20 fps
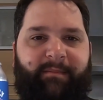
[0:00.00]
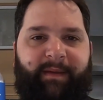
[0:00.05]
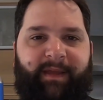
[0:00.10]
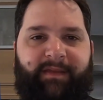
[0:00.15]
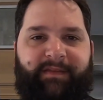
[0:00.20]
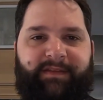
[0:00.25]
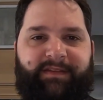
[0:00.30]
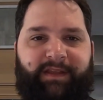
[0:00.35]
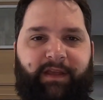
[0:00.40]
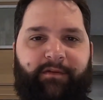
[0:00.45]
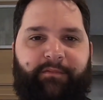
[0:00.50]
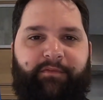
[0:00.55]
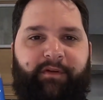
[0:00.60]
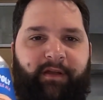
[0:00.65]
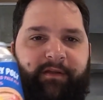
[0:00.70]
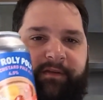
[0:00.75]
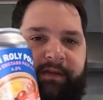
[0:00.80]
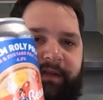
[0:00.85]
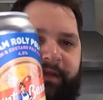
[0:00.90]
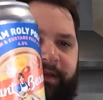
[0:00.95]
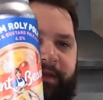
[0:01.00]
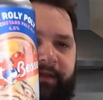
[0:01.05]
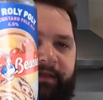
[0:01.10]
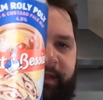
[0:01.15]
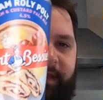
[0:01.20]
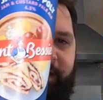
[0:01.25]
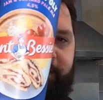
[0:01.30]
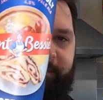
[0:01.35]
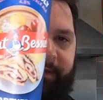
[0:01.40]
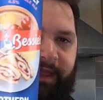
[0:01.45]
the back of this GoPro.
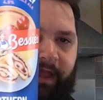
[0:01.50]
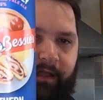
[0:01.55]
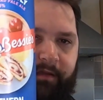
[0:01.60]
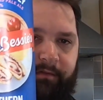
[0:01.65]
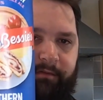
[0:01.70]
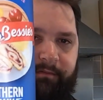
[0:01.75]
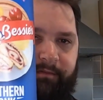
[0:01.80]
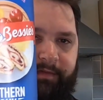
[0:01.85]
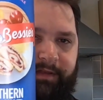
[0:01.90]
There we go.